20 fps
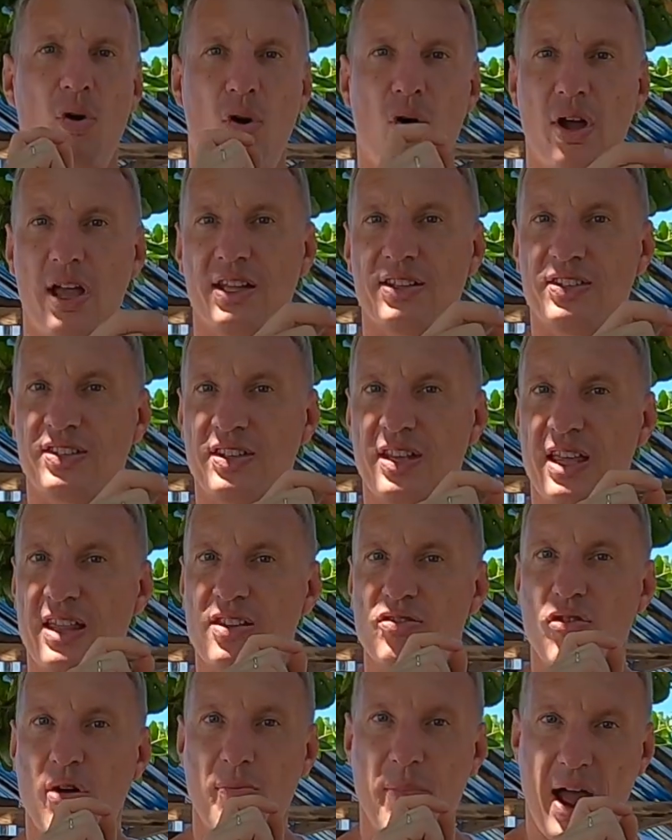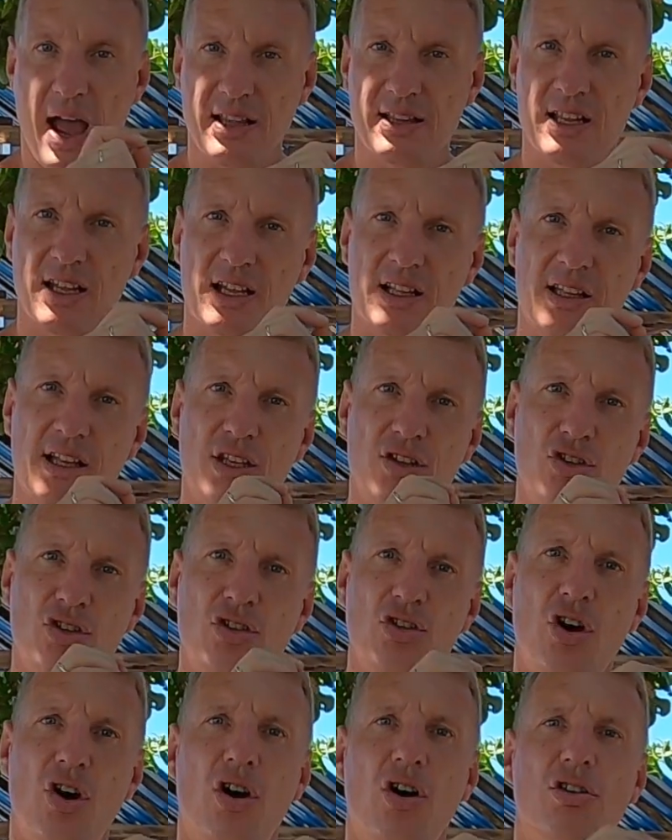buoyancy dramatically
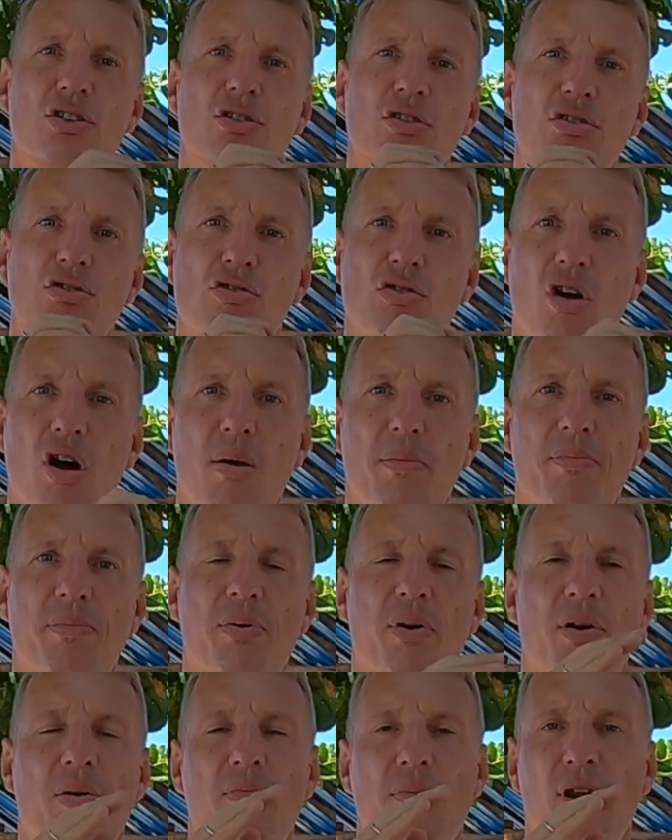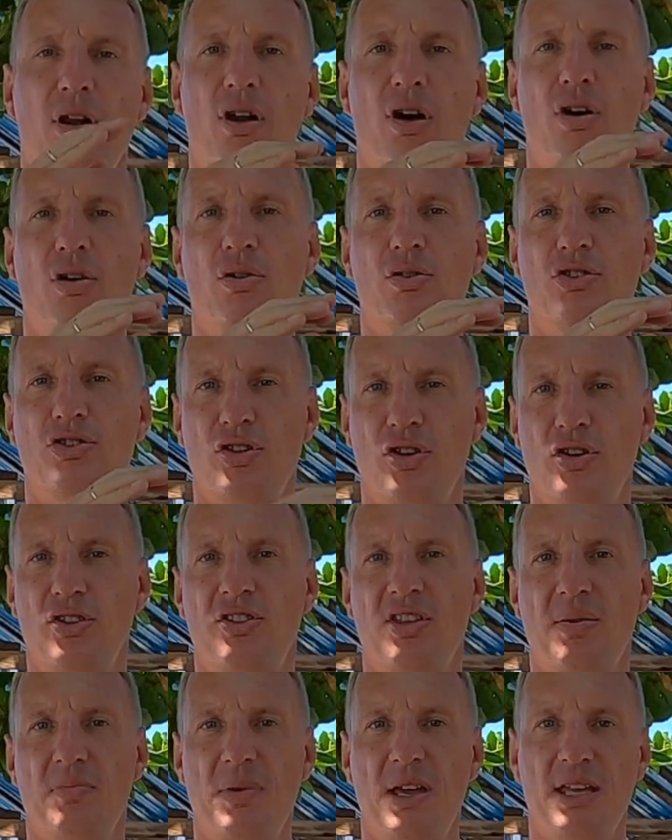starts to drop below
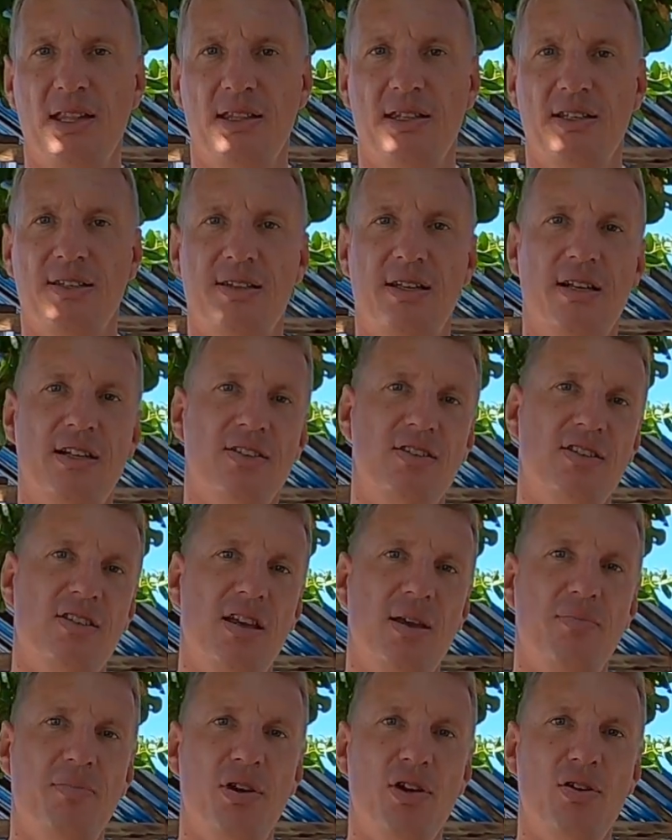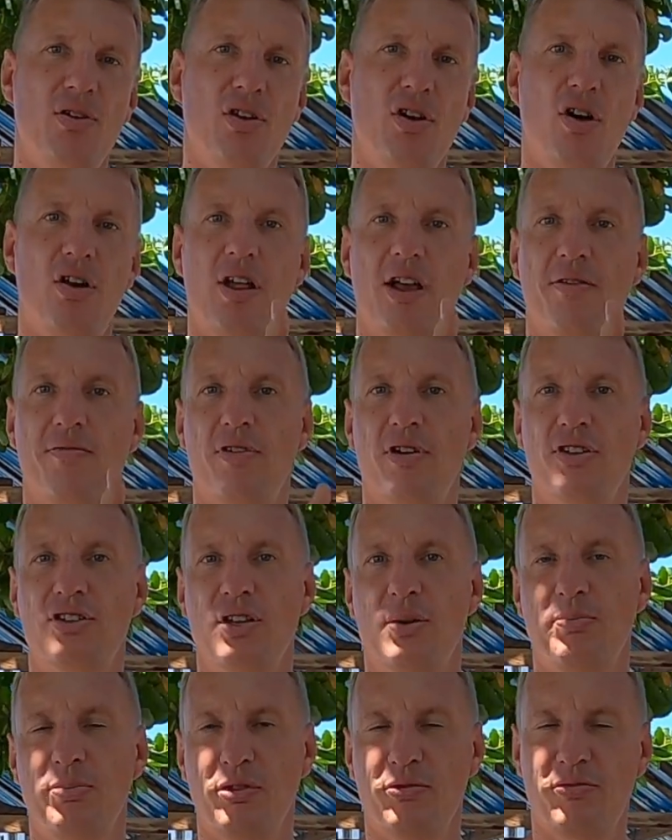30 meters. And as deeper you go, like for
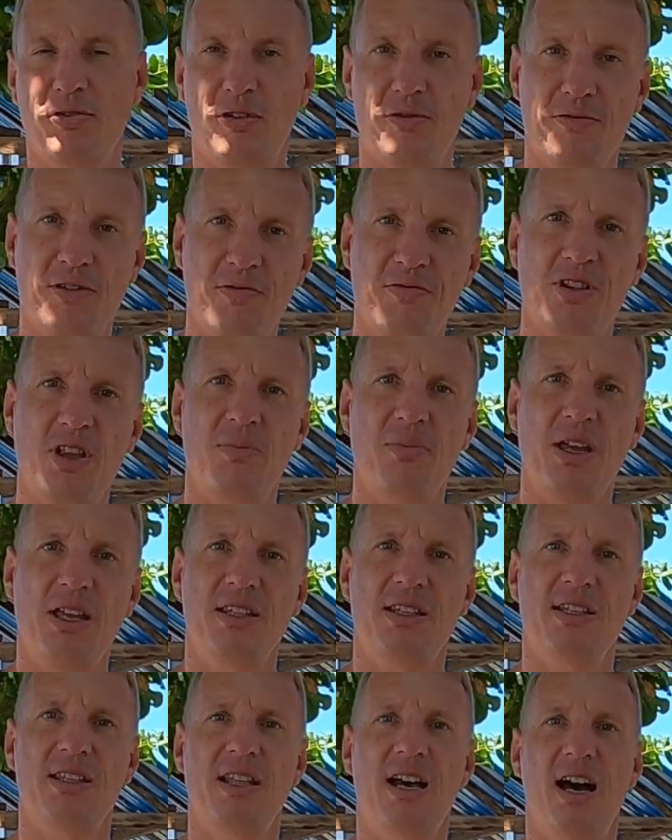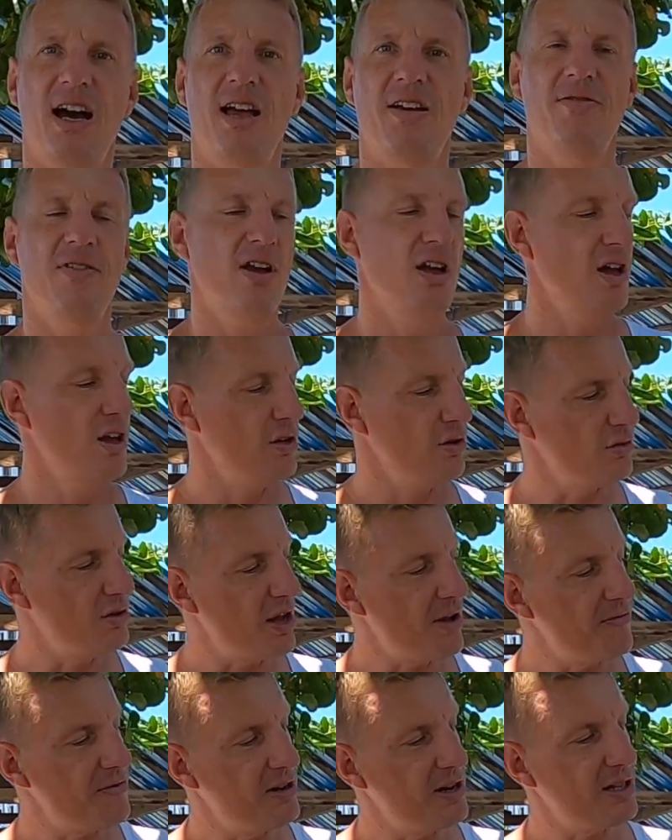example for a 50-meter dive,
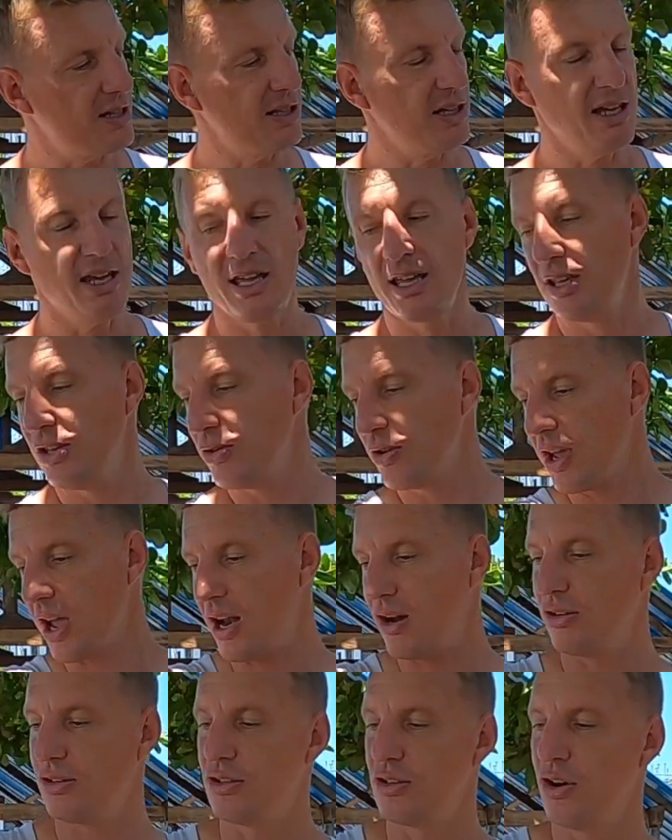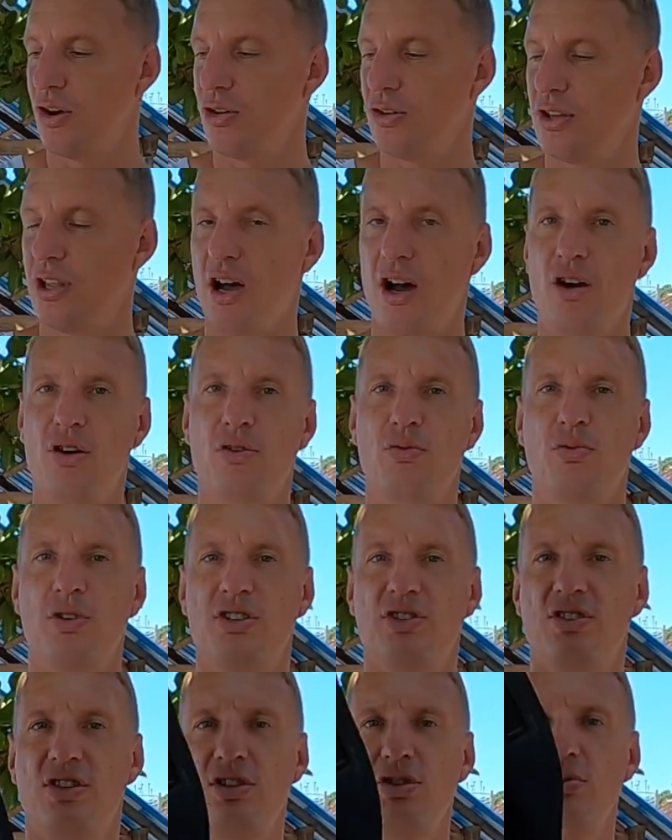you cannot go down
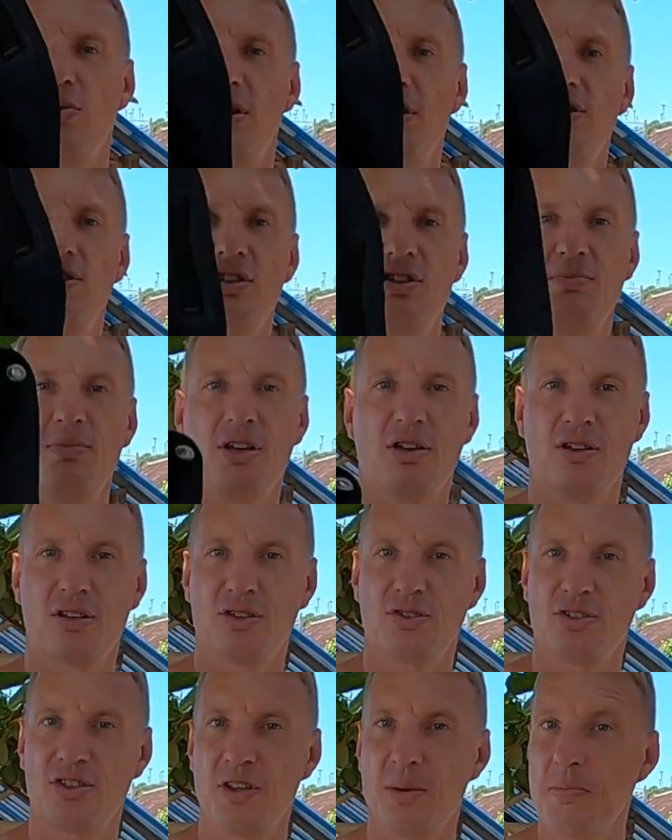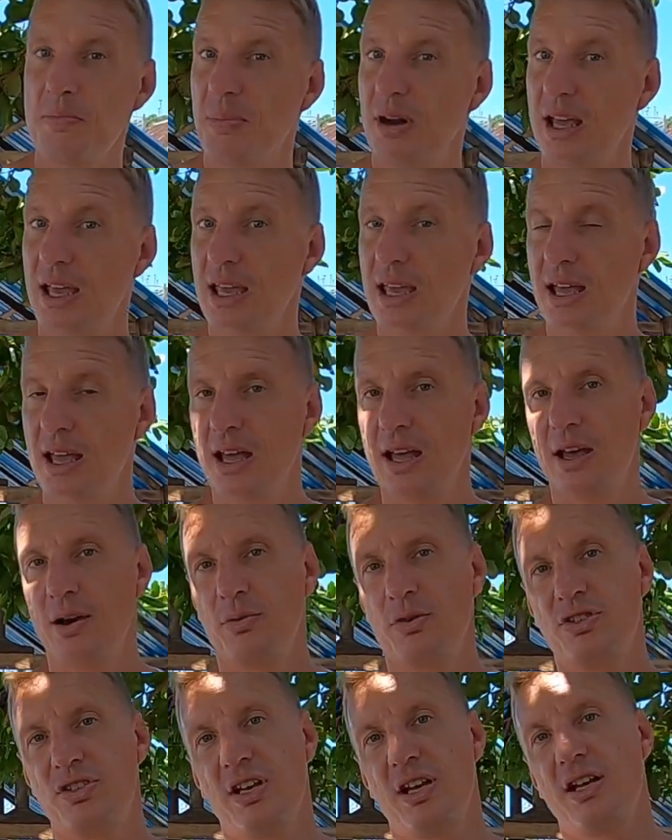with this one, just because simply
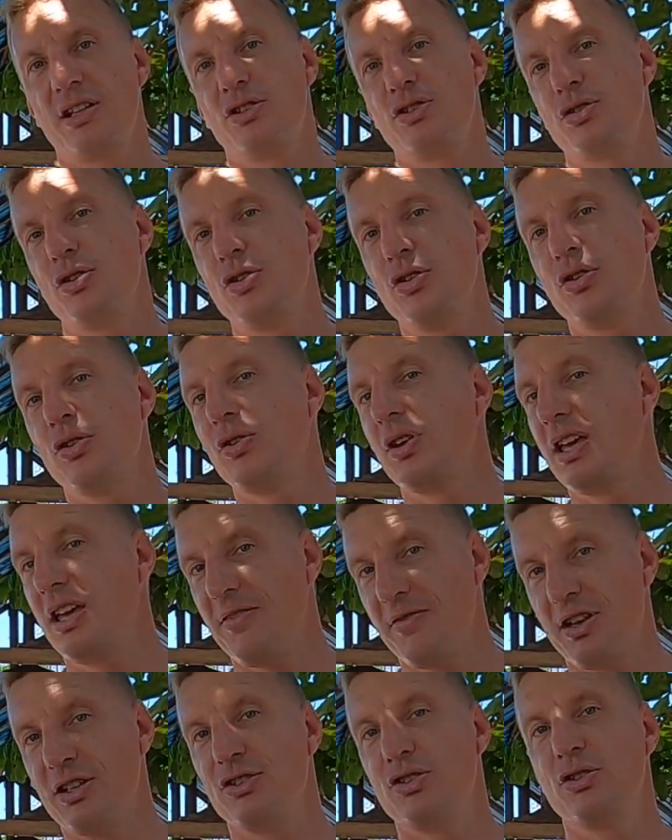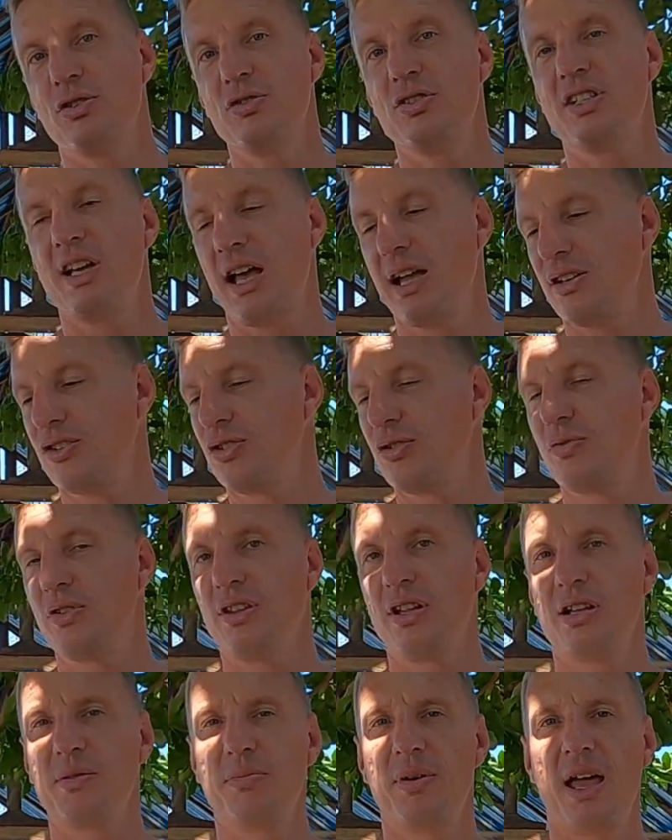with the even two tanks you will
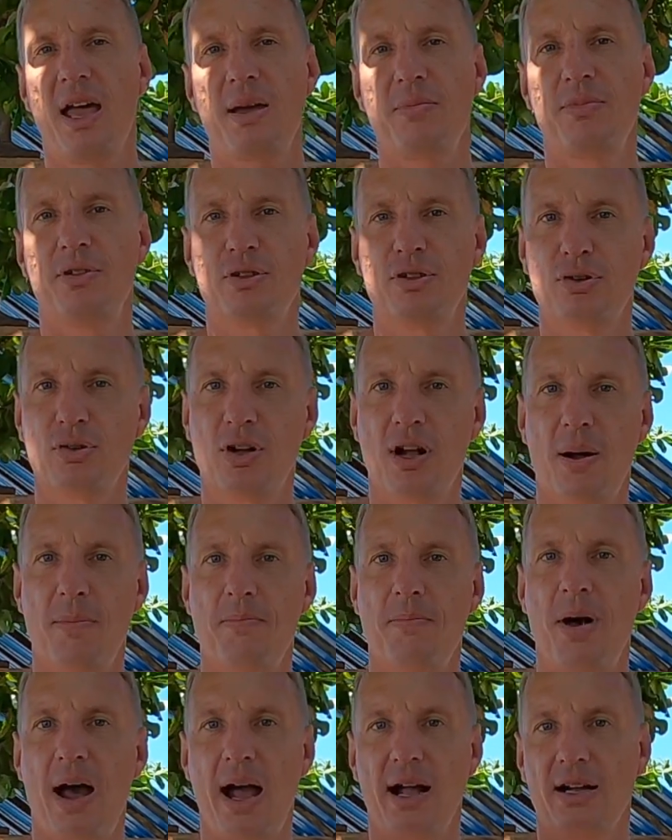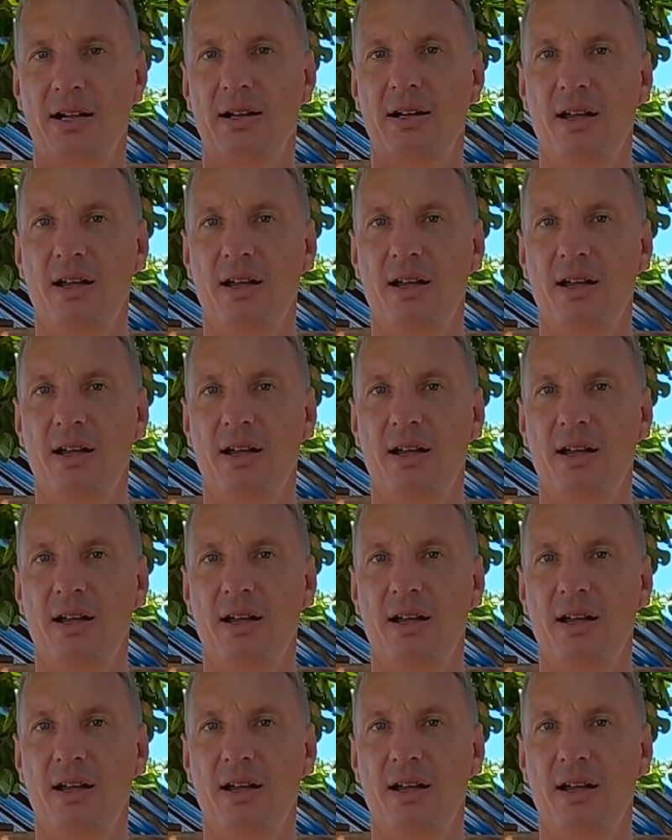not be able to come back.